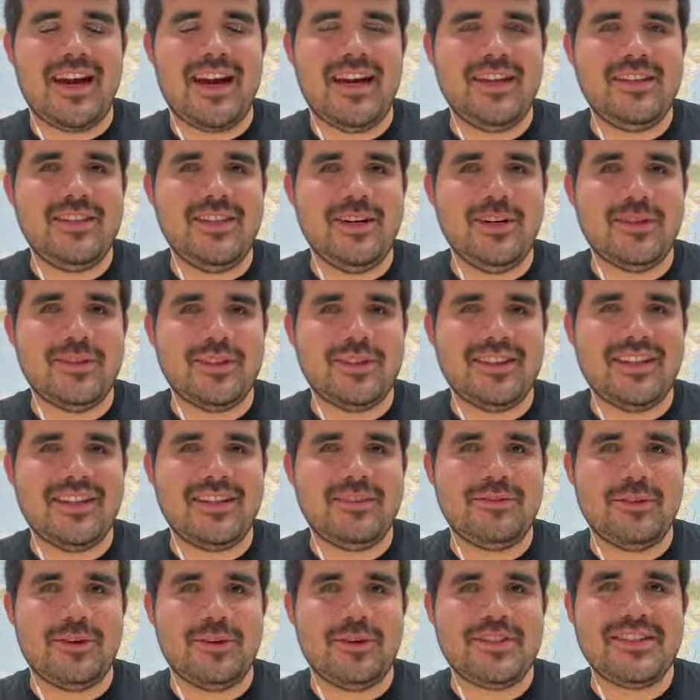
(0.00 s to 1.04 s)
I don't,
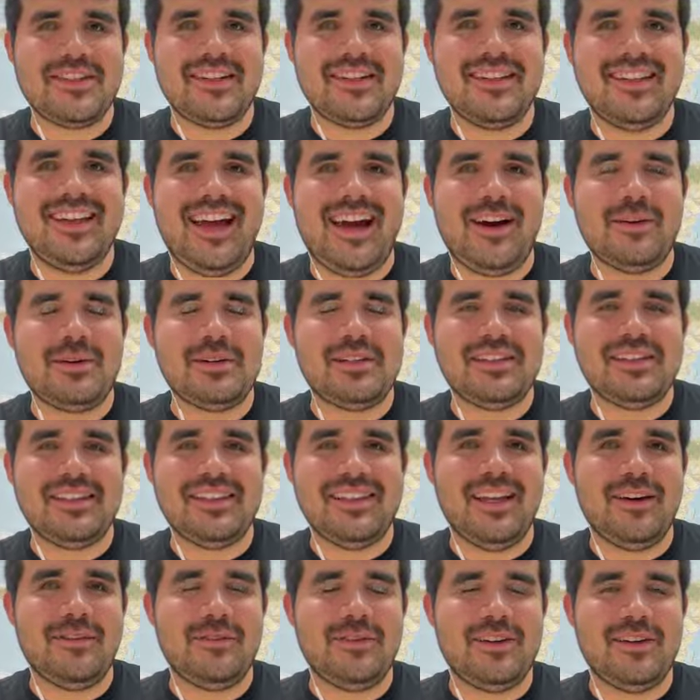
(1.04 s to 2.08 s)
unfortunately. I would
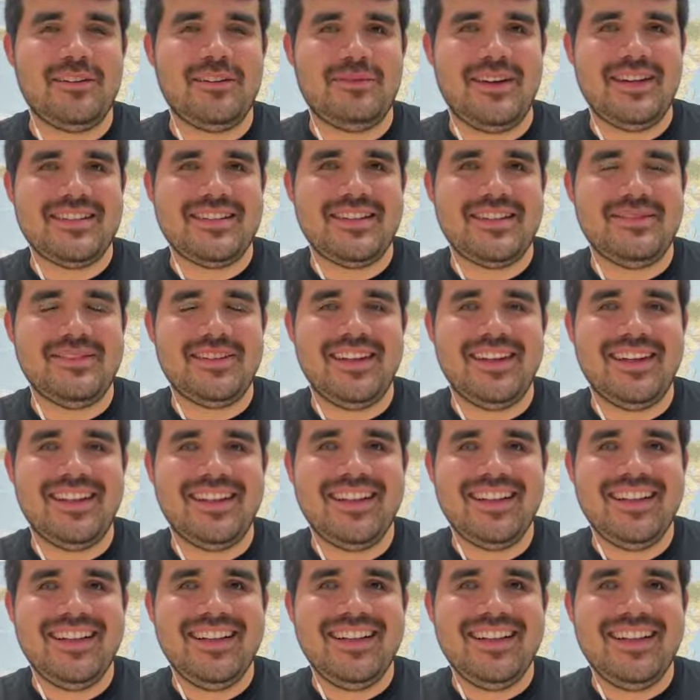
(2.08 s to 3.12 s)
love it if my gym
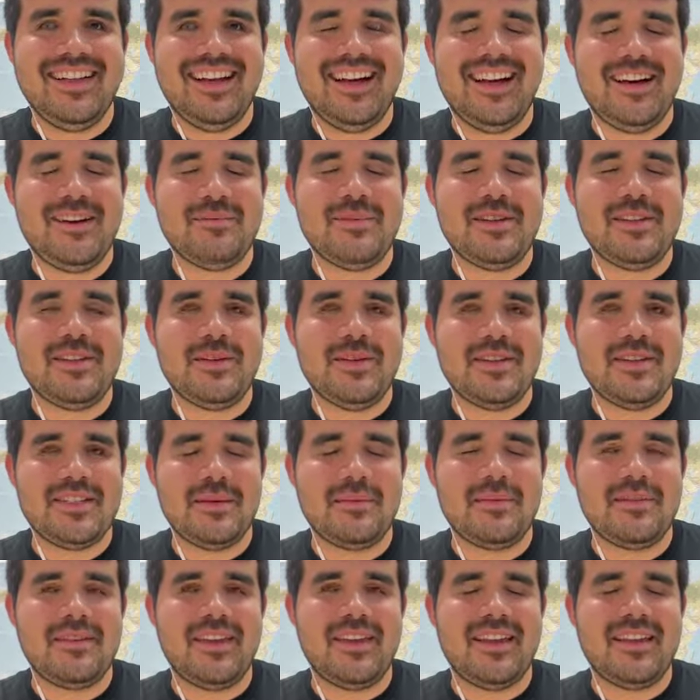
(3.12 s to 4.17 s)
did, but doing
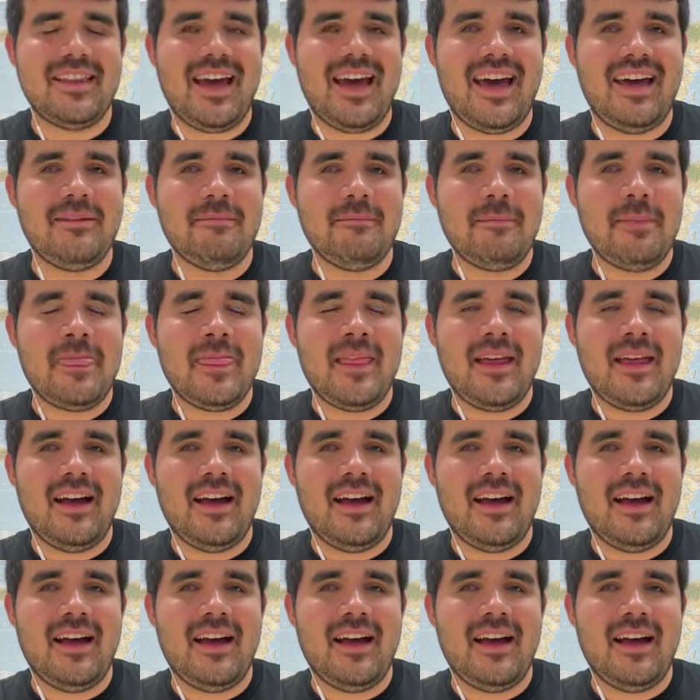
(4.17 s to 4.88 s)
something like that.